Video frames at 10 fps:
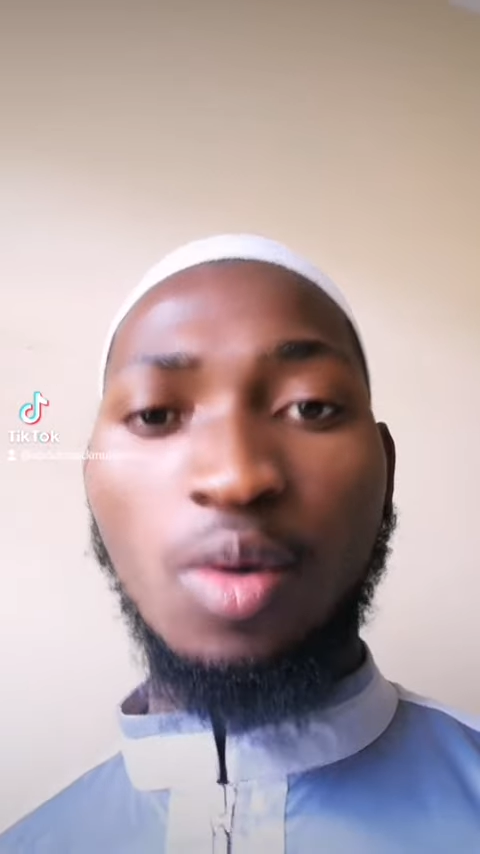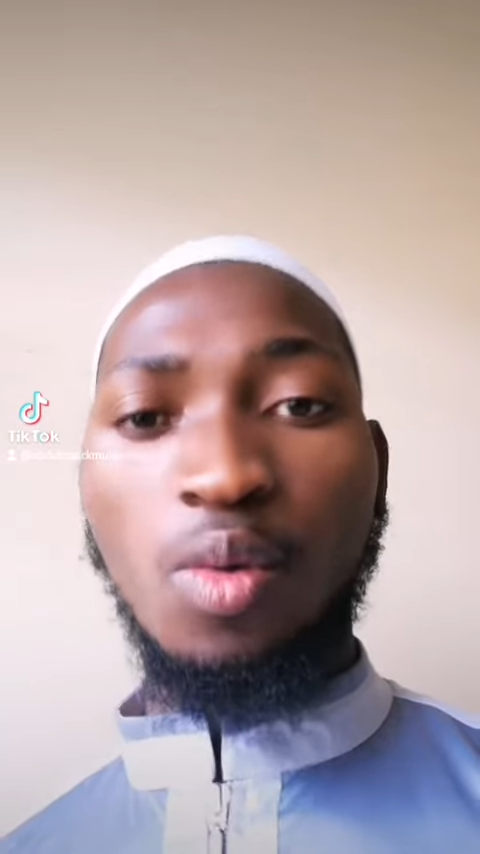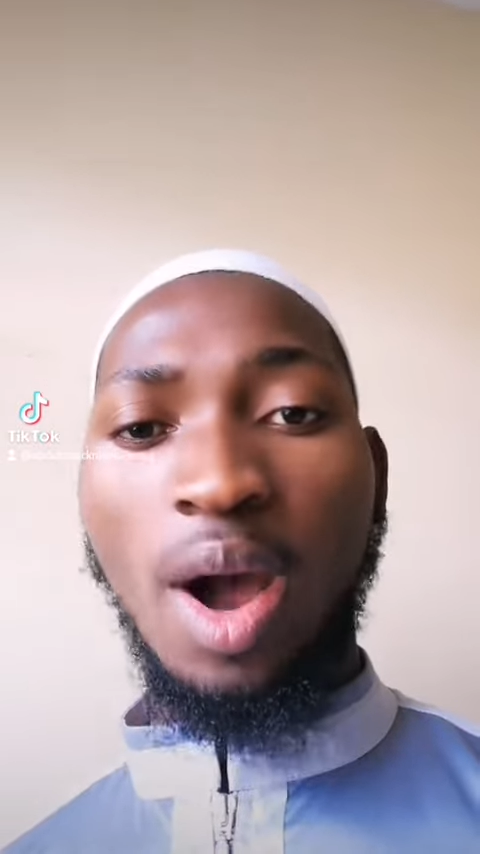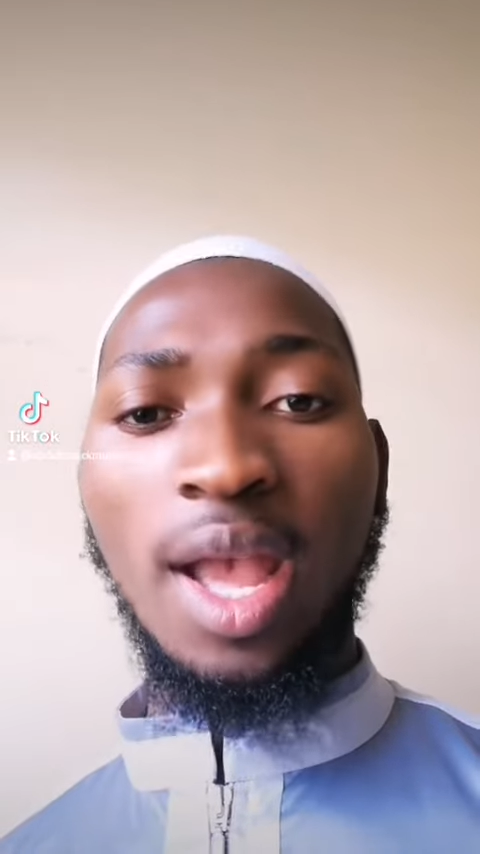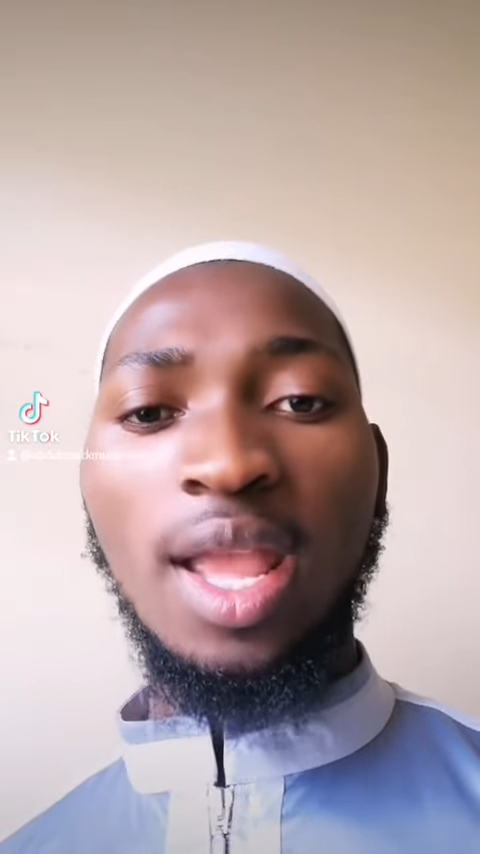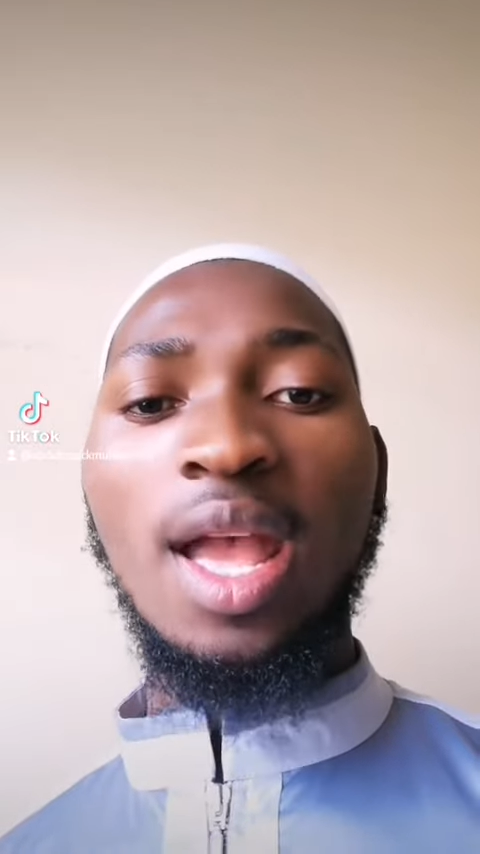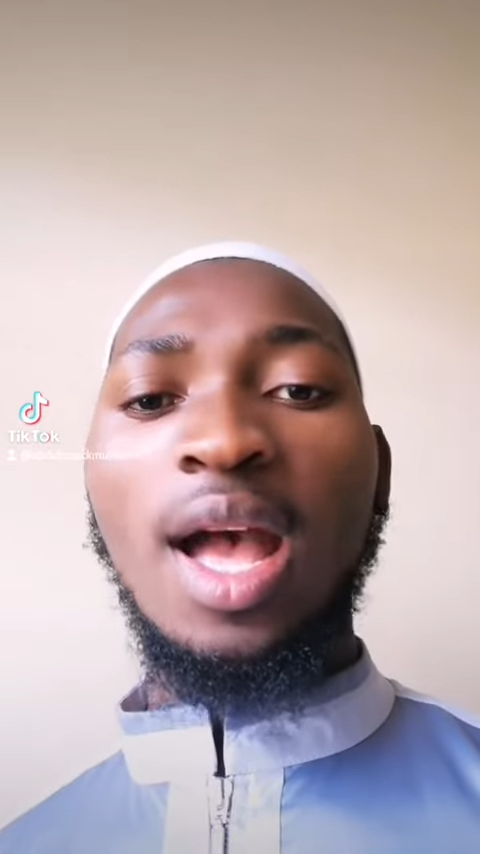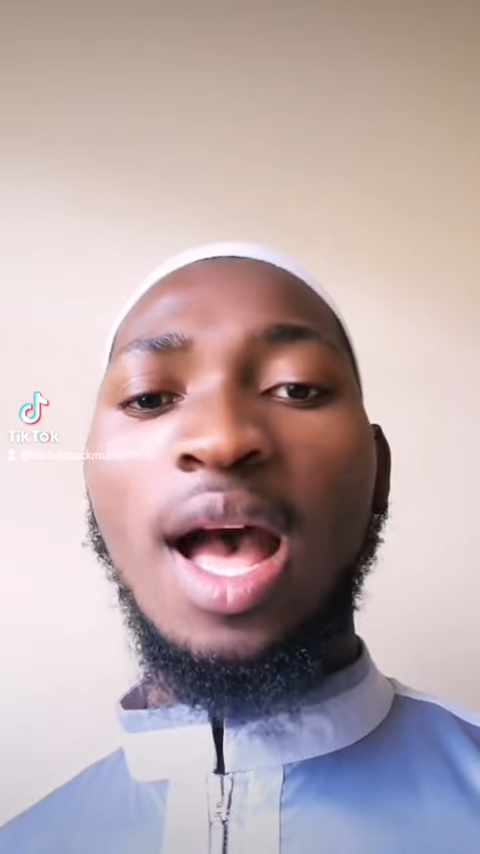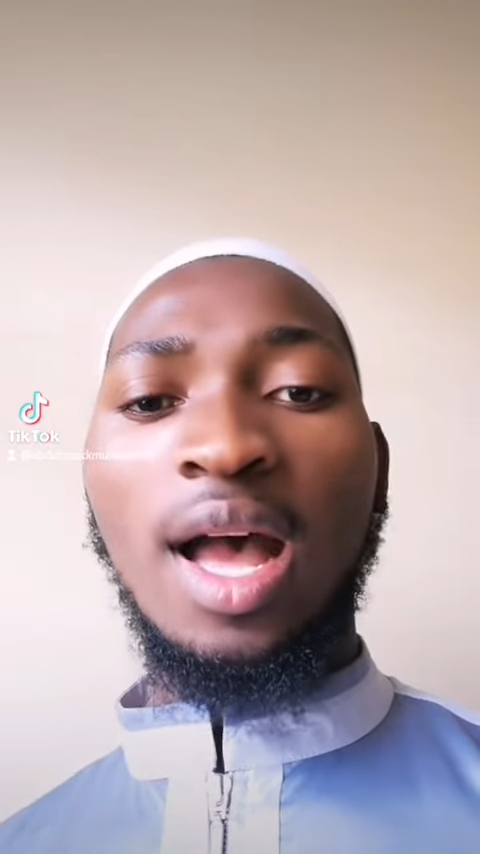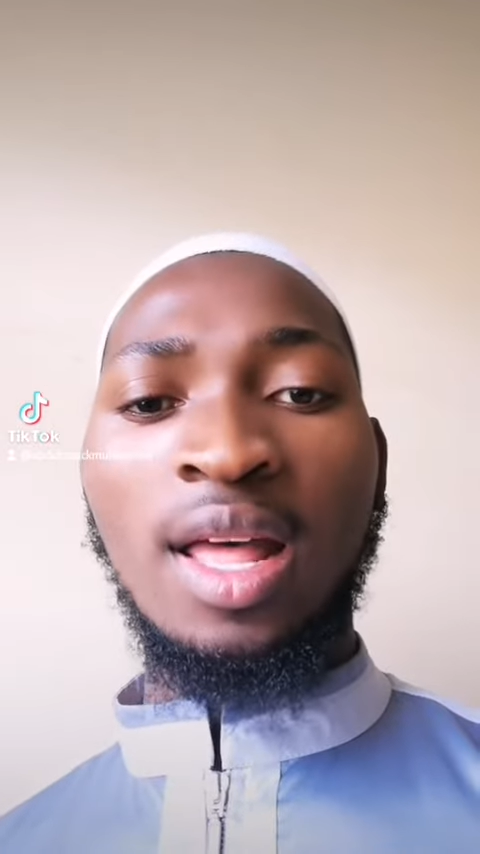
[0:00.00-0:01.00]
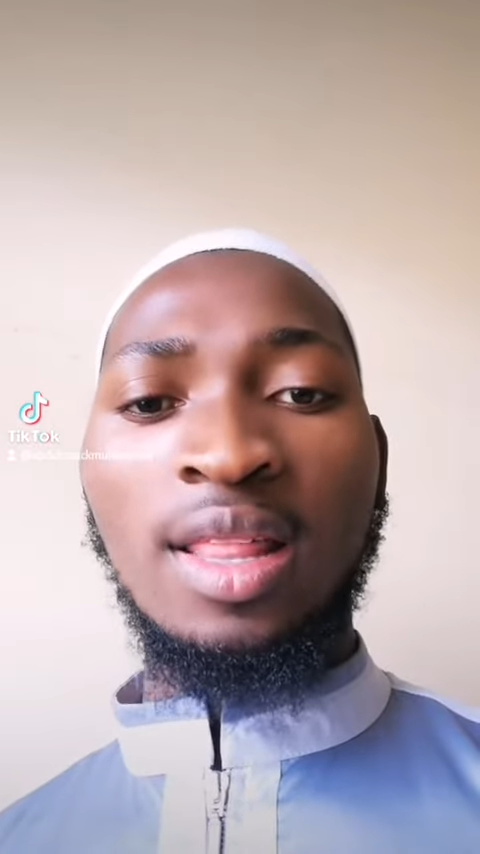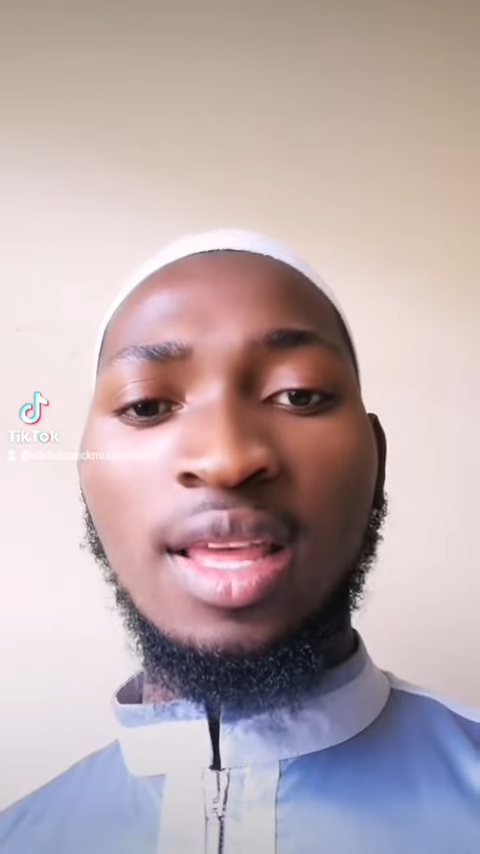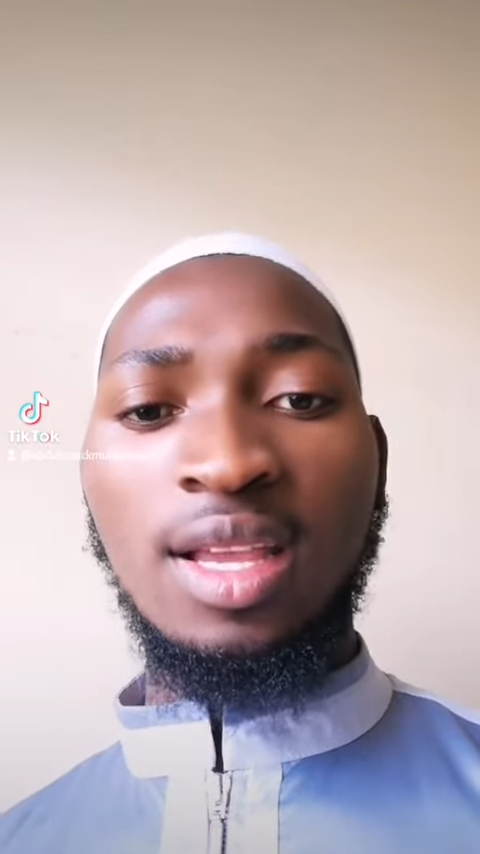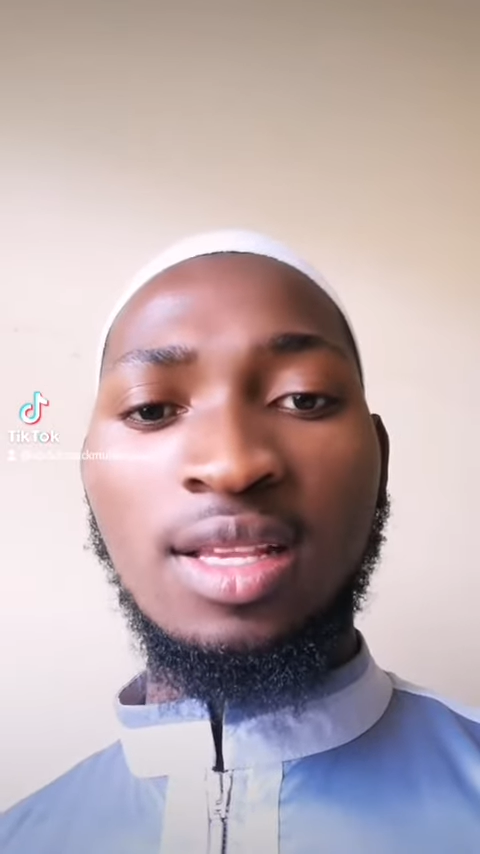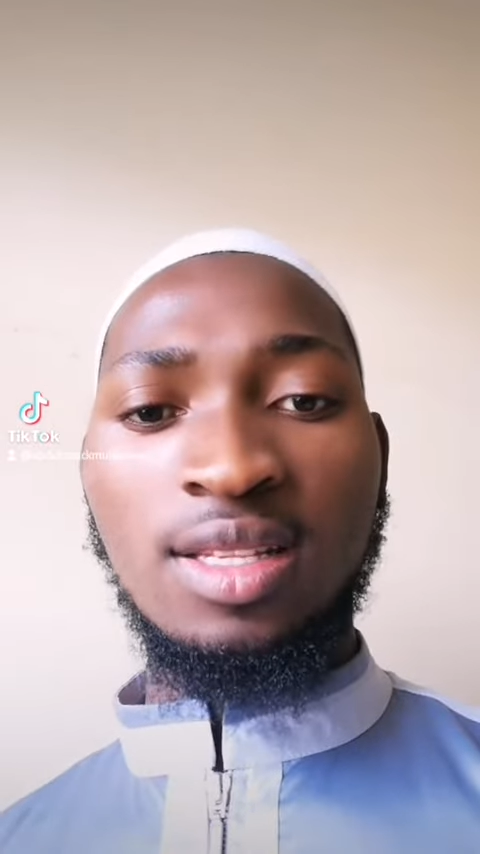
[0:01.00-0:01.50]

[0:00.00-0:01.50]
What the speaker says: Why are they